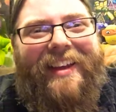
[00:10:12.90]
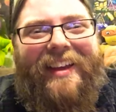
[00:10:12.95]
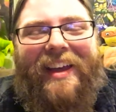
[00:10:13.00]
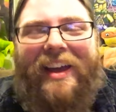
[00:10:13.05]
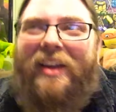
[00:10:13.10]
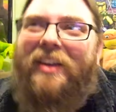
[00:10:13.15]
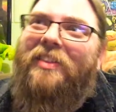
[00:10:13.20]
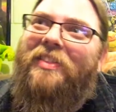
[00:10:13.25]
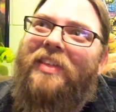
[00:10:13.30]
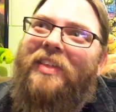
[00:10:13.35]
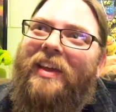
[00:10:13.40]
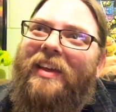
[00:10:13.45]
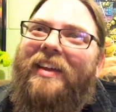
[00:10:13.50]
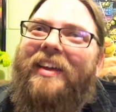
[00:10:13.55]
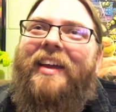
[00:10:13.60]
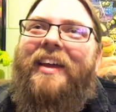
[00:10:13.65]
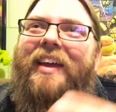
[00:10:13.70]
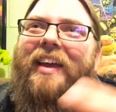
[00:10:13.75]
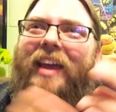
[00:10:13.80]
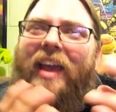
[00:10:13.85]
I had to think
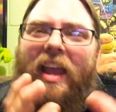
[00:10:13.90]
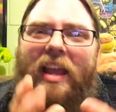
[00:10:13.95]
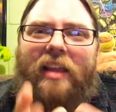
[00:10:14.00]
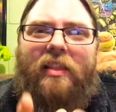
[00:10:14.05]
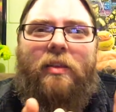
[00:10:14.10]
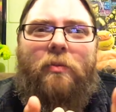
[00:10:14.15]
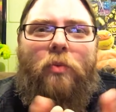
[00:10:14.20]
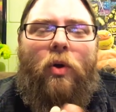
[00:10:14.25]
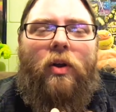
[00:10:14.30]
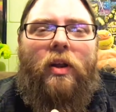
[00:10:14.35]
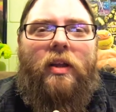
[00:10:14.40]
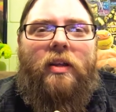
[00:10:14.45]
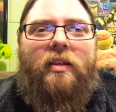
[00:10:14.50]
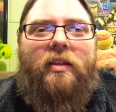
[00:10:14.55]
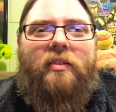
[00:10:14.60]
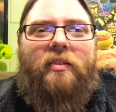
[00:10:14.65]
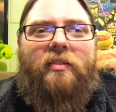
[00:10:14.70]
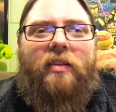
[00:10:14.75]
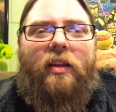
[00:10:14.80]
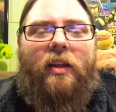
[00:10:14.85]
8 in the morning
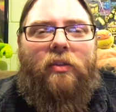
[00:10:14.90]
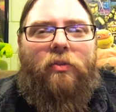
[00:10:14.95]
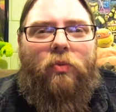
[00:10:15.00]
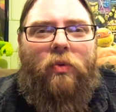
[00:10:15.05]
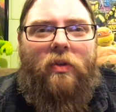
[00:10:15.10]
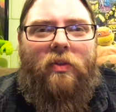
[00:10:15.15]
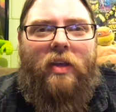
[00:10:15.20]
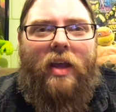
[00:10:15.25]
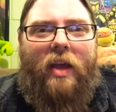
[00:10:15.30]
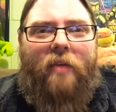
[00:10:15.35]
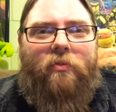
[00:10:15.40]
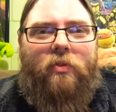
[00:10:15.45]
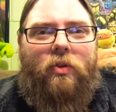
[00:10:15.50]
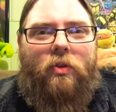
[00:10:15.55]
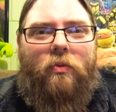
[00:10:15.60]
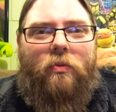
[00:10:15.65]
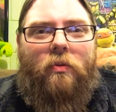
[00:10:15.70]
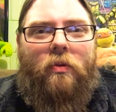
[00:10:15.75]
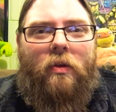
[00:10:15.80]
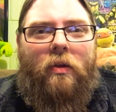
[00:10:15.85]
till like 3 in the
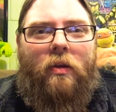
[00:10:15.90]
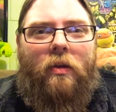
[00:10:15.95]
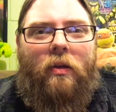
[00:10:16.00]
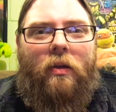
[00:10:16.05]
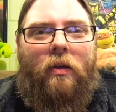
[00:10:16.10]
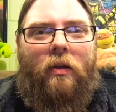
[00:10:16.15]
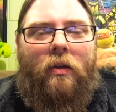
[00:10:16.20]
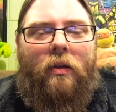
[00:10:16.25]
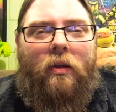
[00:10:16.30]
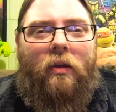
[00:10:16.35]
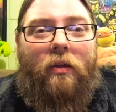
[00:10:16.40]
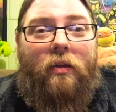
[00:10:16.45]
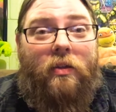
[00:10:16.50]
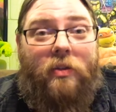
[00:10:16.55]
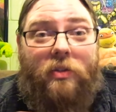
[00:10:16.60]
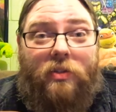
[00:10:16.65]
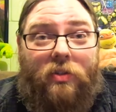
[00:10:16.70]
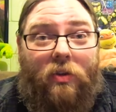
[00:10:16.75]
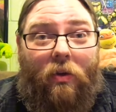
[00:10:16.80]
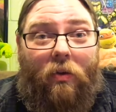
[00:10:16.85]
afternoon.
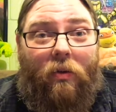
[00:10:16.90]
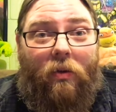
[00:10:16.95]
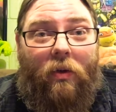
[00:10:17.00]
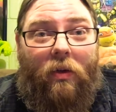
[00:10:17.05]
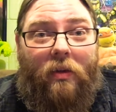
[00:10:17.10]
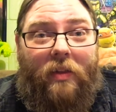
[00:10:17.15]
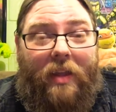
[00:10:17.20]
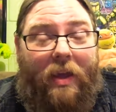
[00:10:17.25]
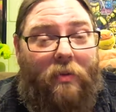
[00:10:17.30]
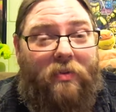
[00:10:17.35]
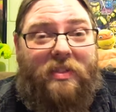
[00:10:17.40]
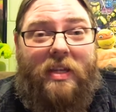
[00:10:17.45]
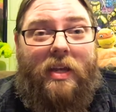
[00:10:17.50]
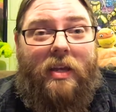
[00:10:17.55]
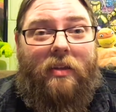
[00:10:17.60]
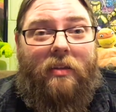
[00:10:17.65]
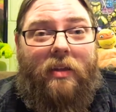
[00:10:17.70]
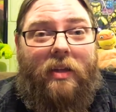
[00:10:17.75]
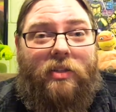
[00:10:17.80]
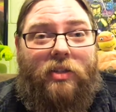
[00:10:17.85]
So that was
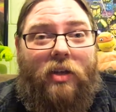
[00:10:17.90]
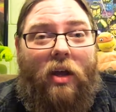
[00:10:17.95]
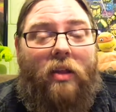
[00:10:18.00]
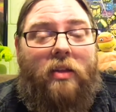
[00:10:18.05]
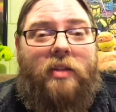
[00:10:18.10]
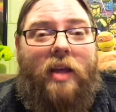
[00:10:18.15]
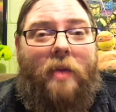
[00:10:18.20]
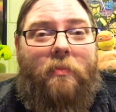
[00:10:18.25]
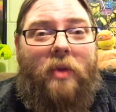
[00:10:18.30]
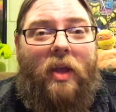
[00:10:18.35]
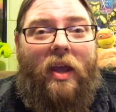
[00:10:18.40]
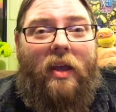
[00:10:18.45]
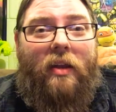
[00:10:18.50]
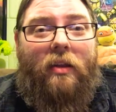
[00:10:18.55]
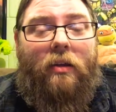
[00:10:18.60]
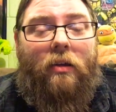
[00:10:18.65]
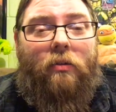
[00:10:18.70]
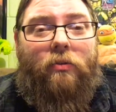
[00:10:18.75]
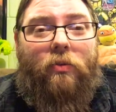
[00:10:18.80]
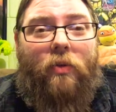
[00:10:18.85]
it. That's all the time you had to
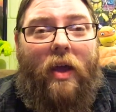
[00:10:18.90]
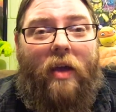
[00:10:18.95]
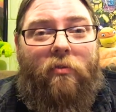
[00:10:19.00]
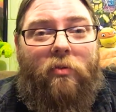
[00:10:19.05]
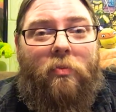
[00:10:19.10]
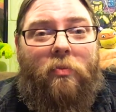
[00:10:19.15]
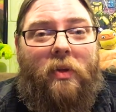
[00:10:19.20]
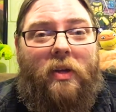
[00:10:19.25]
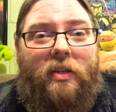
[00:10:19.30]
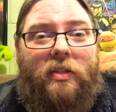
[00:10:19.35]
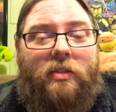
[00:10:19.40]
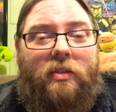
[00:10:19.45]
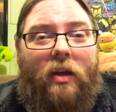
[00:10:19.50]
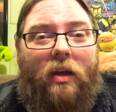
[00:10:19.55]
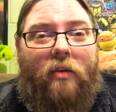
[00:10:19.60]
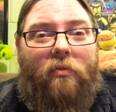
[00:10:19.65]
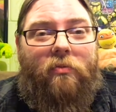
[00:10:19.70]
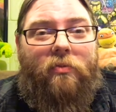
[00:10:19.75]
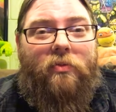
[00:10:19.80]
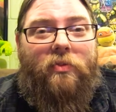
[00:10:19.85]
go through everybody's
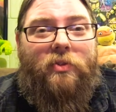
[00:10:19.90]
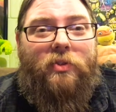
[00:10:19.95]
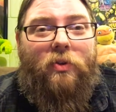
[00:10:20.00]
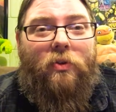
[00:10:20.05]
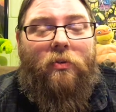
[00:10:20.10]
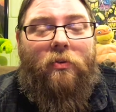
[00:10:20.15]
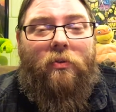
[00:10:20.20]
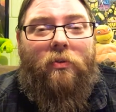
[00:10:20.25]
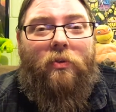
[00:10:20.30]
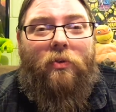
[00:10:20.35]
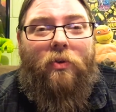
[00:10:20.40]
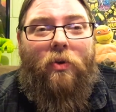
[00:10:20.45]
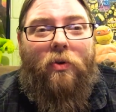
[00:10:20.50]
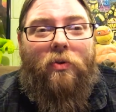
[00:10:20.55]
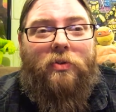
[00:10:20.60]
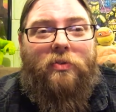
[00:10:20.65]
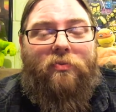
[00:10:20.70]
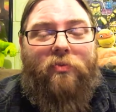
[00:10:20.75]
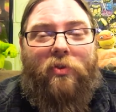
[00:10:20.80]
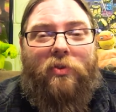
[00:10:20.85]
stuff. So of
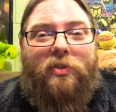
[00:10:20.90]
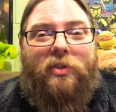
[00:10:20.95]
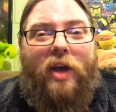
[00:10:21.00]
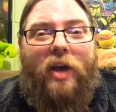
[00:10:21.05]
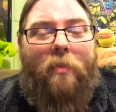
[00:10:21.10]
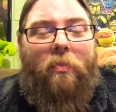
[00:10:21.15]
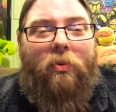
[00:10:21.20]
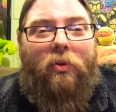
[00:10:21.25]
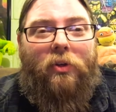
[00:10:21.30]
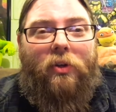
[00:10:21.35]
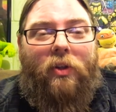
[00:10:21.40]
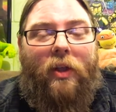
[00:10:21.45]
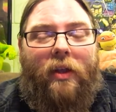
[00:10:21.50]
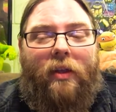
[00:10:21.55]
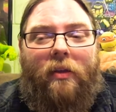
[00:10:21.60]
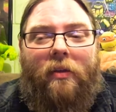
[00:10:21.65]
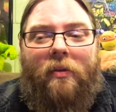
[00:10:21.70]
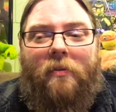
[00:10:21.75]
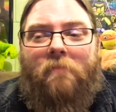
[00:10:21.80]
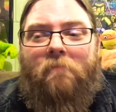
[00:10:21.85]
course, first couple, you're like,